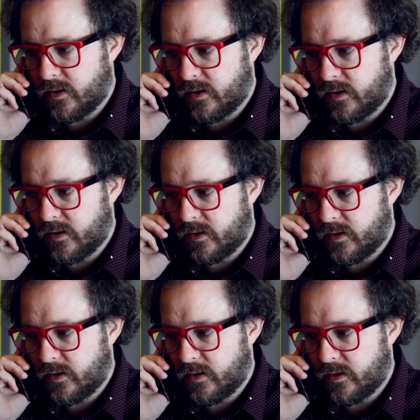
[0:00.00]

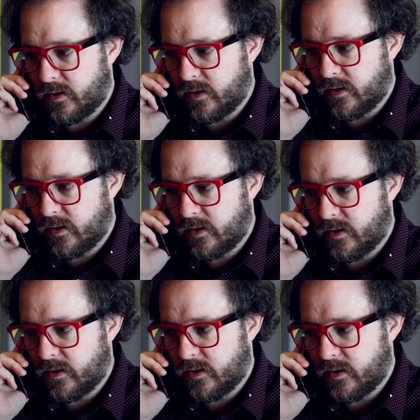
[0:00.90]

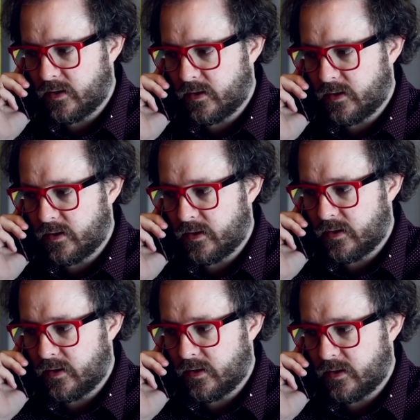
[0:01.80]

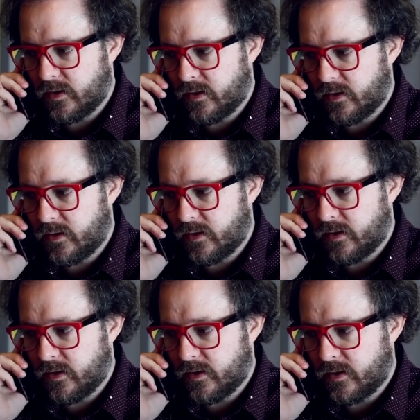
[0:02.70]

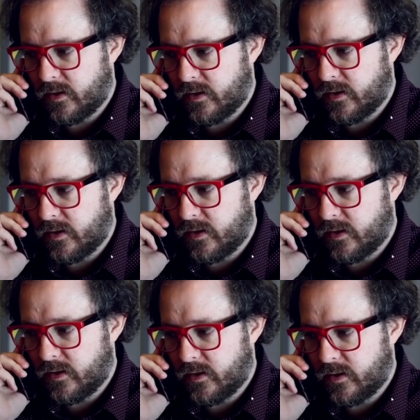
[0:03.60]

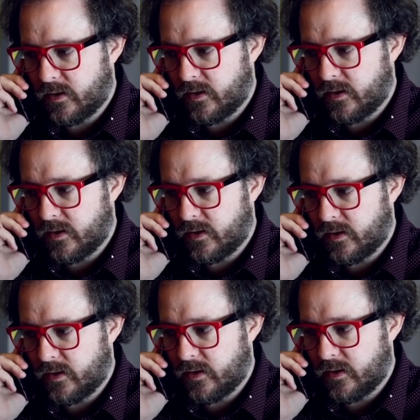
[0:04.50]

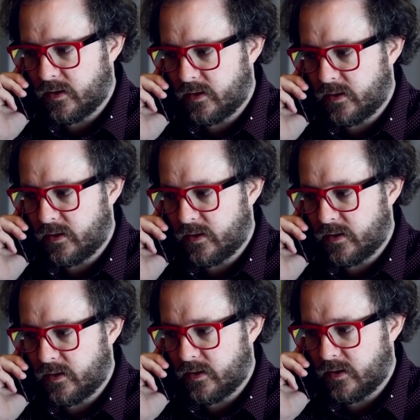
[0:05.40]

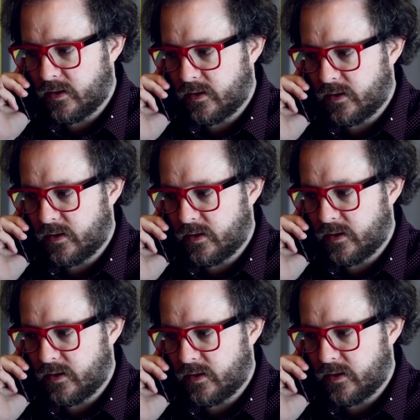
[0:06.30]

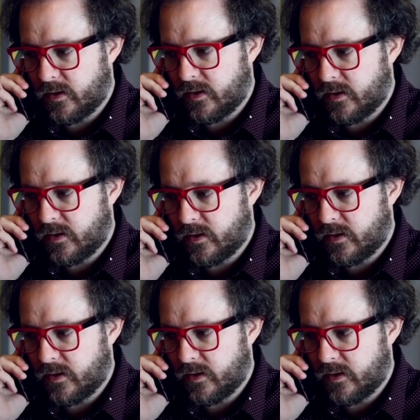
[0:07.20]
(silent)